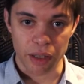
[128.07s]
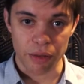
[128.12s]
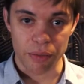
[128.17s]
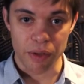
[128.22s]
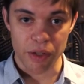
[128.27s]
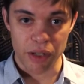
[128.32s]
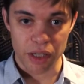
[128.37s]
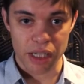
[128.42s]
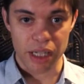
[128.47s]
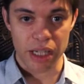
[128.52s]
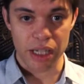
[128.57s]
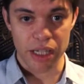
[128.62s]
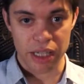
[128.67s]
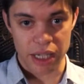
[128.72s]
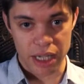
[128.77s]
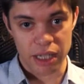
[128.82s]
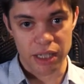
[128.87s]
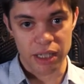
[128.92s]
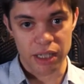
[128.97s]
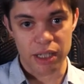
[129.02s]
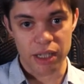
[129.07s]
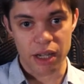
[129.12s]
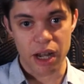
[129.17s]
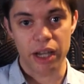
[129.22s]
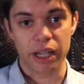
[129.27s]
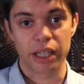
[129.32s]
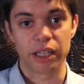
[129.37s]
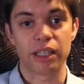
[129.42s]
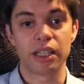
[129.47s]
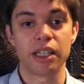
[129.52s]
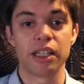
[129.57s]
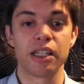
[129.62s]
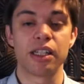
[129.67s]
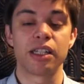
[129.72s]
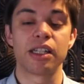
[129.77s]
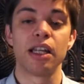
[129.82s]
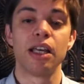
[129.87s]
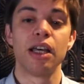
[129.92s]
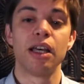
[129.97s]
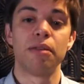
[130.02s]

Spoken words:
community is inside these